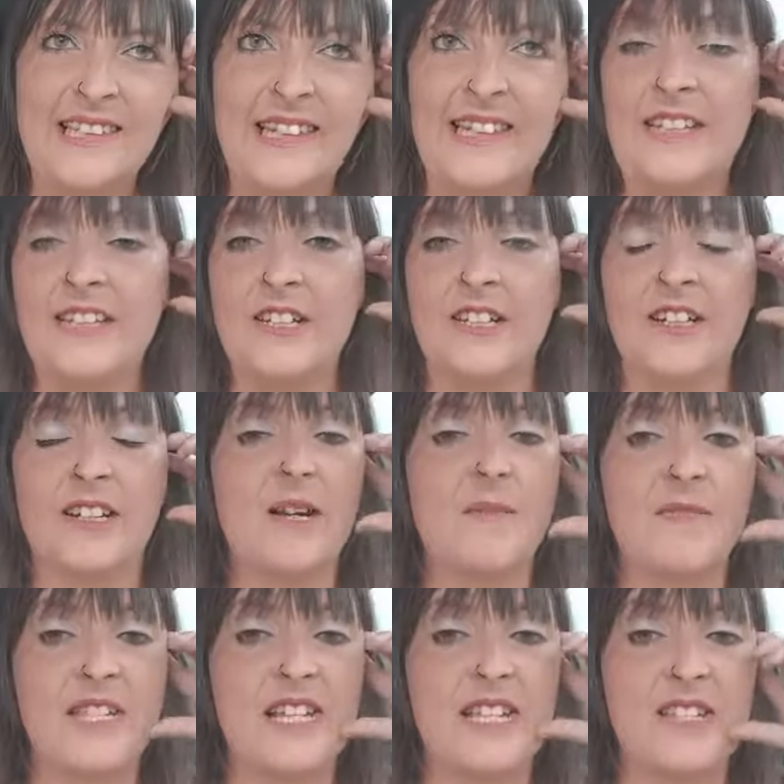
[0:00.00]
I hear you're going to
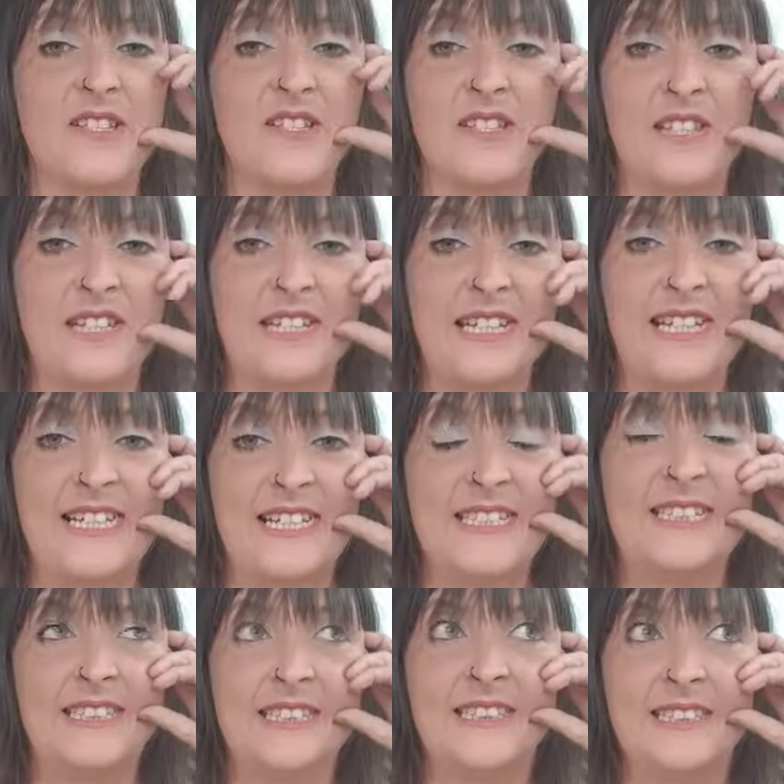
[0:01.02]
come see us on Sunday.
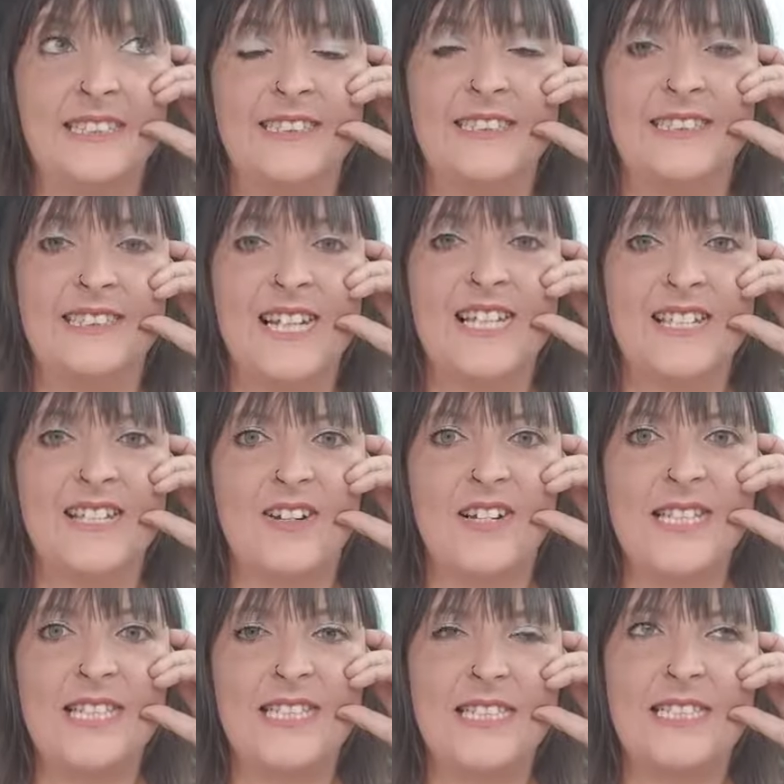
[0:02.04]

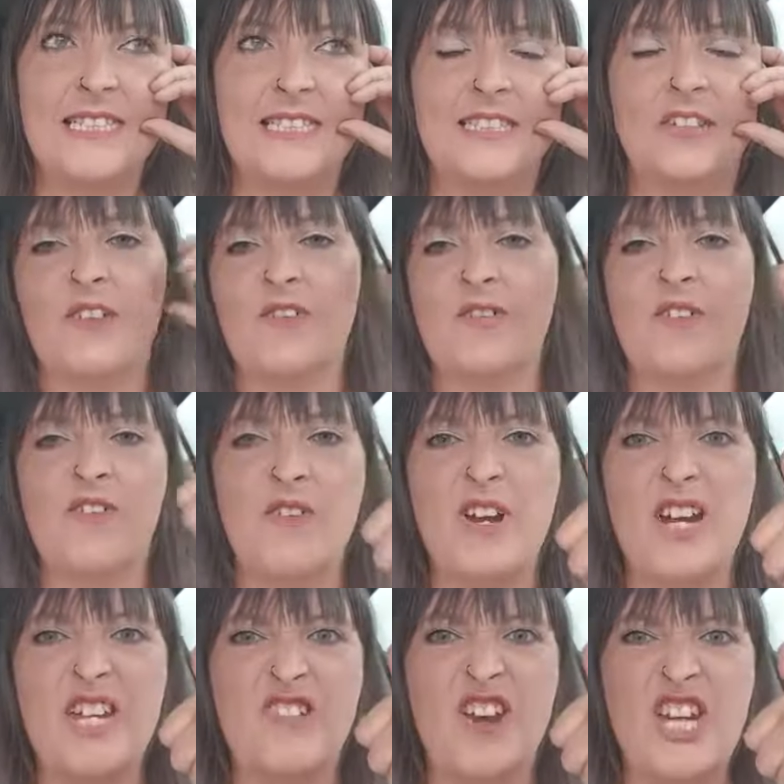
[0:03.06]
Exciting, you're in for a
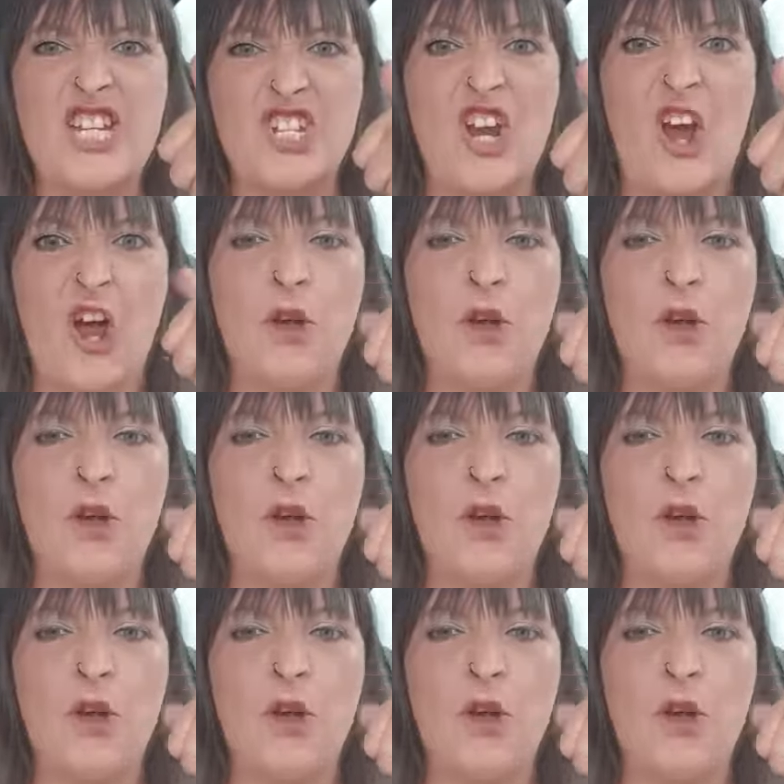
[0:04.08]
really great show.